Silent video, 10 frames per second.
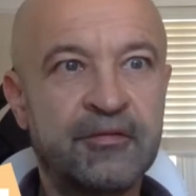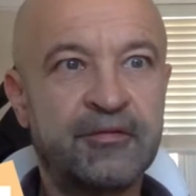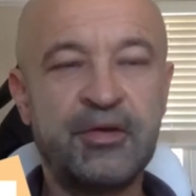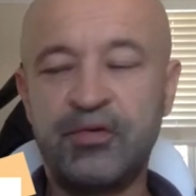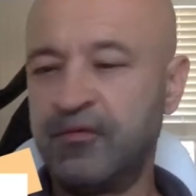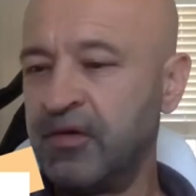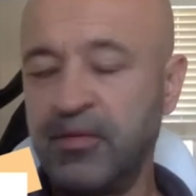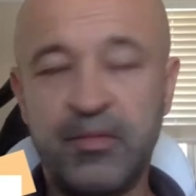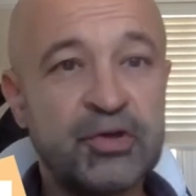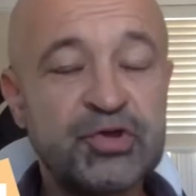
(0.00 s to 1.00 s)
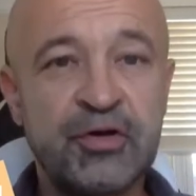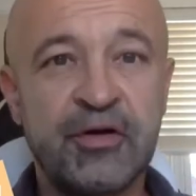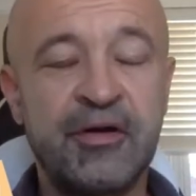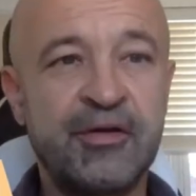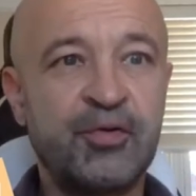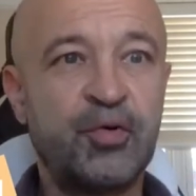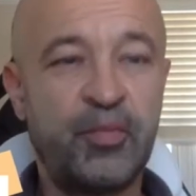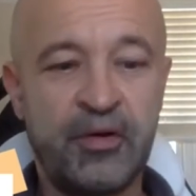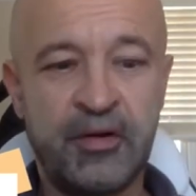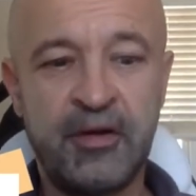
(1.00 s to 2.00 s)
Thank you very much. I, I
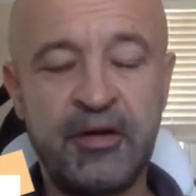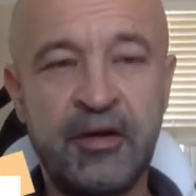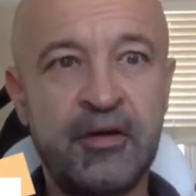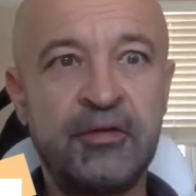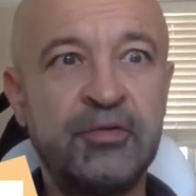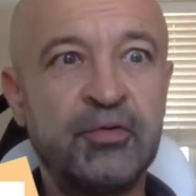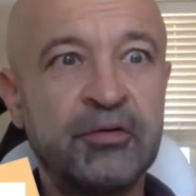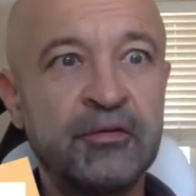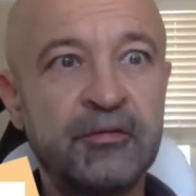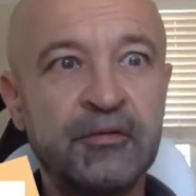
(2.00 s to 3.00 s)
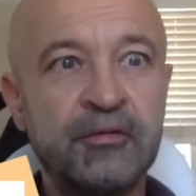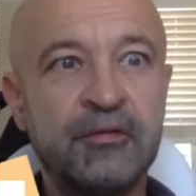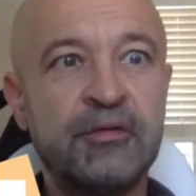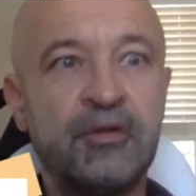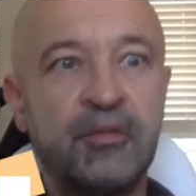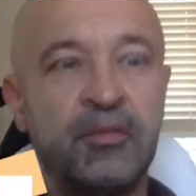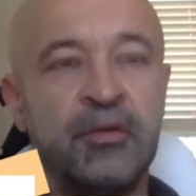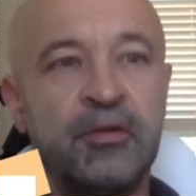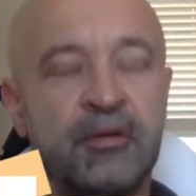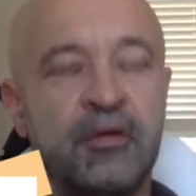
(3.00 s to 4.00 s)
hope I, uh, I, uh, uh, you can hear
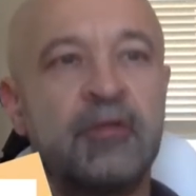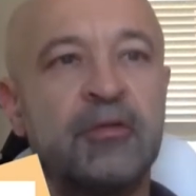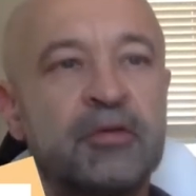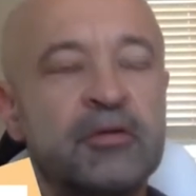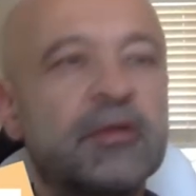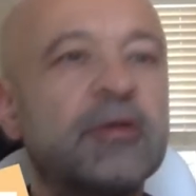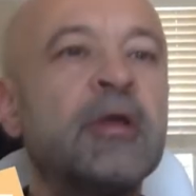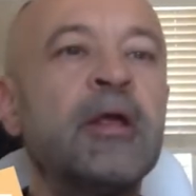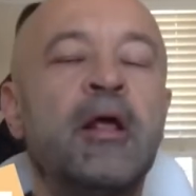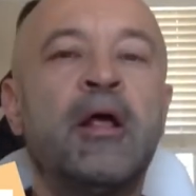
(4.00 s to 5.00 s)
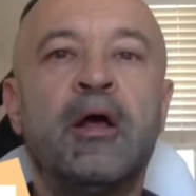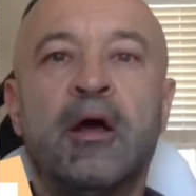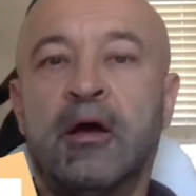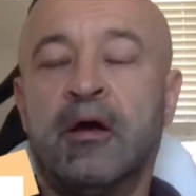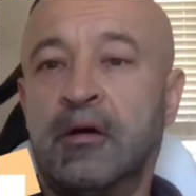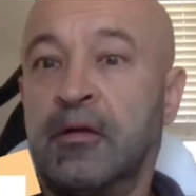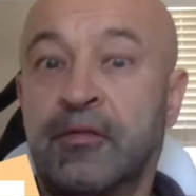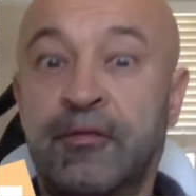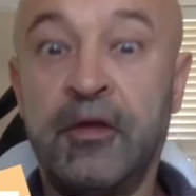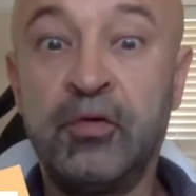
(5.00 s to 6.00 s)
me clearly.
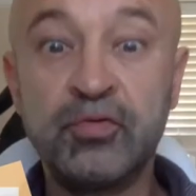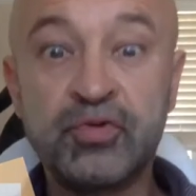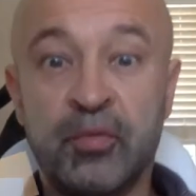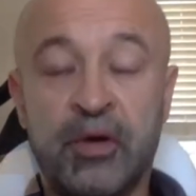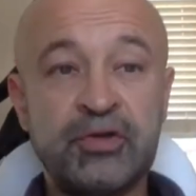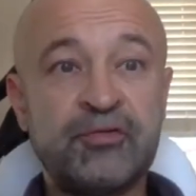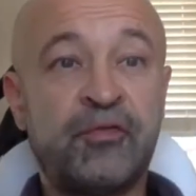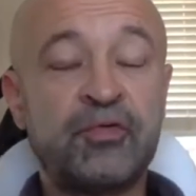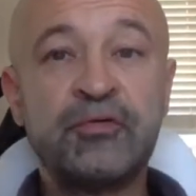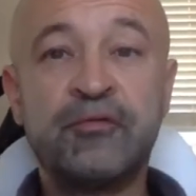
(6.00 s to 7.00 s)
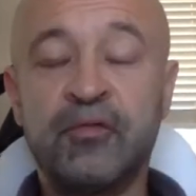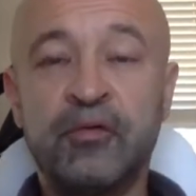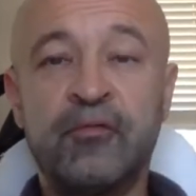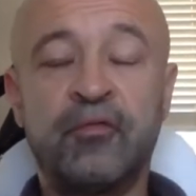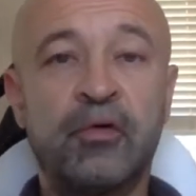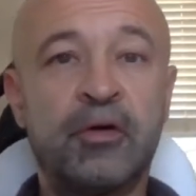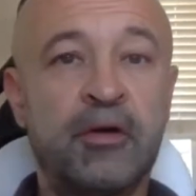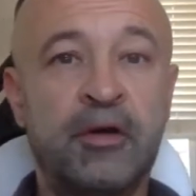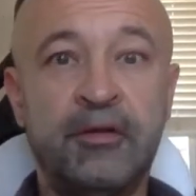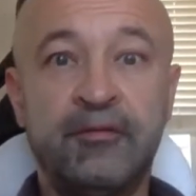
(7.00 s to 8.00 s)
thank you so much, first of all,
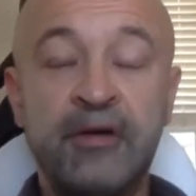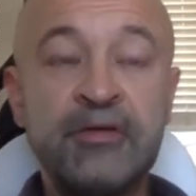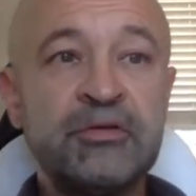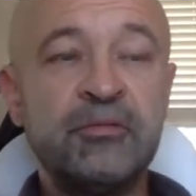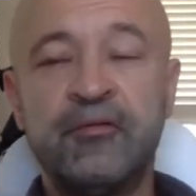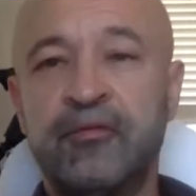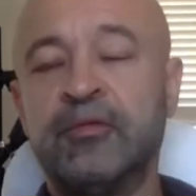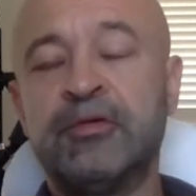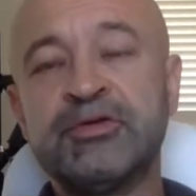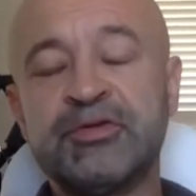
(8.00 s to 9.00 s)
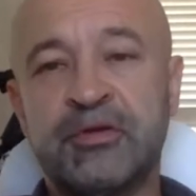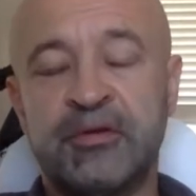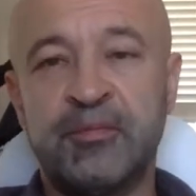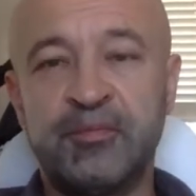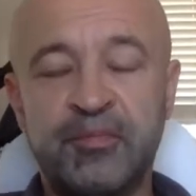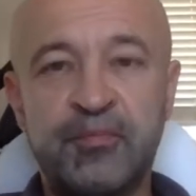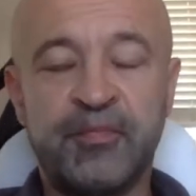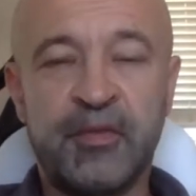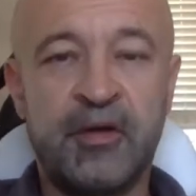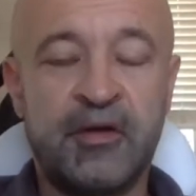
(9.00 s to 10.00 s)
for inviting me for this
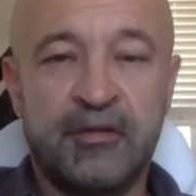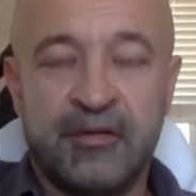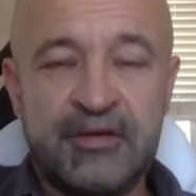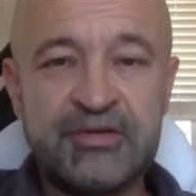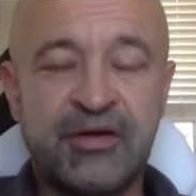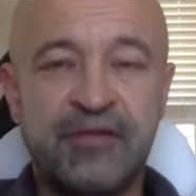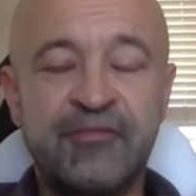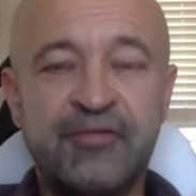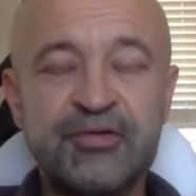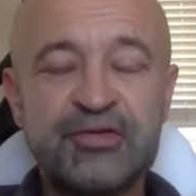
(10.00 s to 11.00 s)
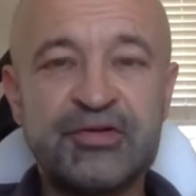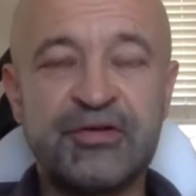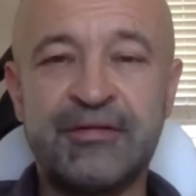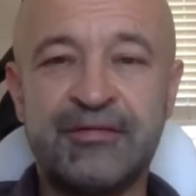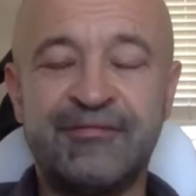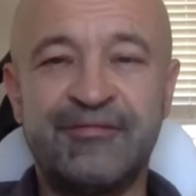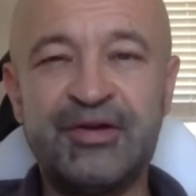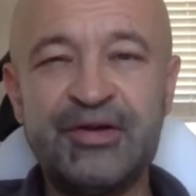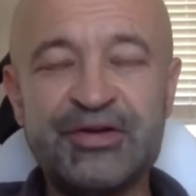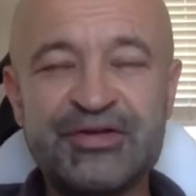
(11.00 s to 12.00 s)
nice conference. I'm
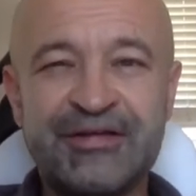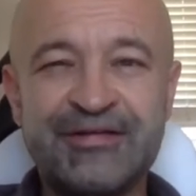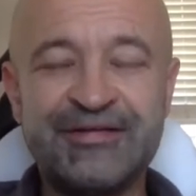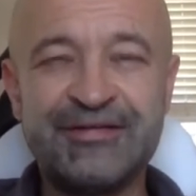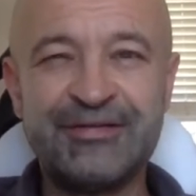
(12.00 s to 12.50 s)
very excited.